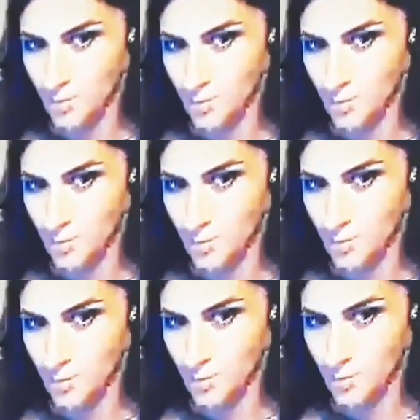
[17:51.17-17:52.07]
With a
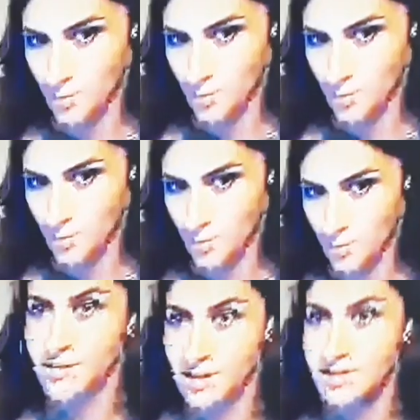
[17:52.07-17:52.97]
flower on his jacket.
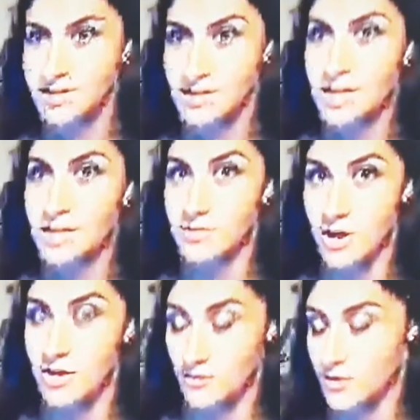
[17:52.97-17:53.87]
That's going to take a
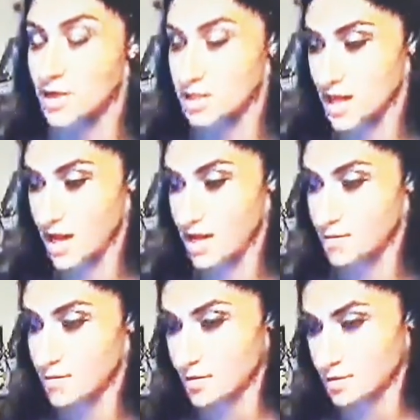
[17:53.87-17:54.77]
long freaking
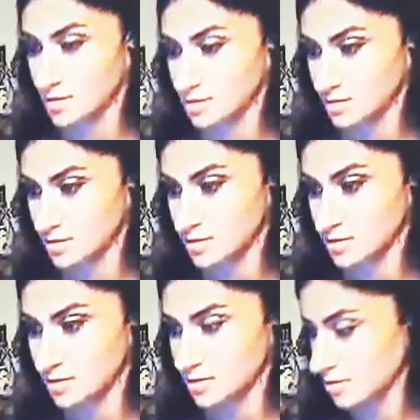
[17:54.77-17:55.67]
time.
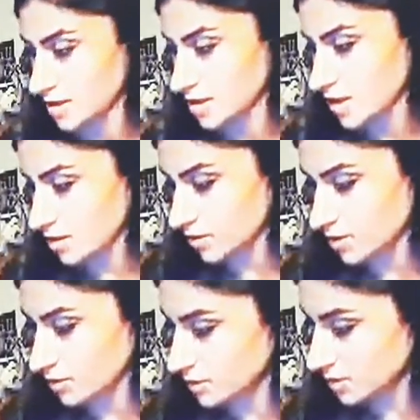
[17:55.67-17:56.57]
And they
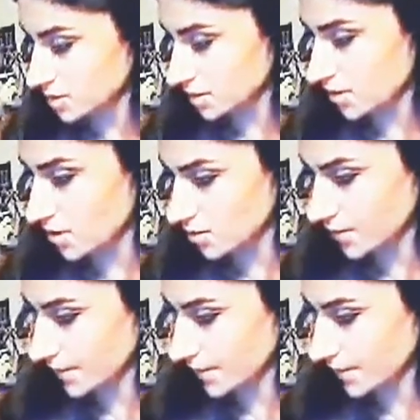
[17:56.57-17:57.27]
only go to one casino. Oh,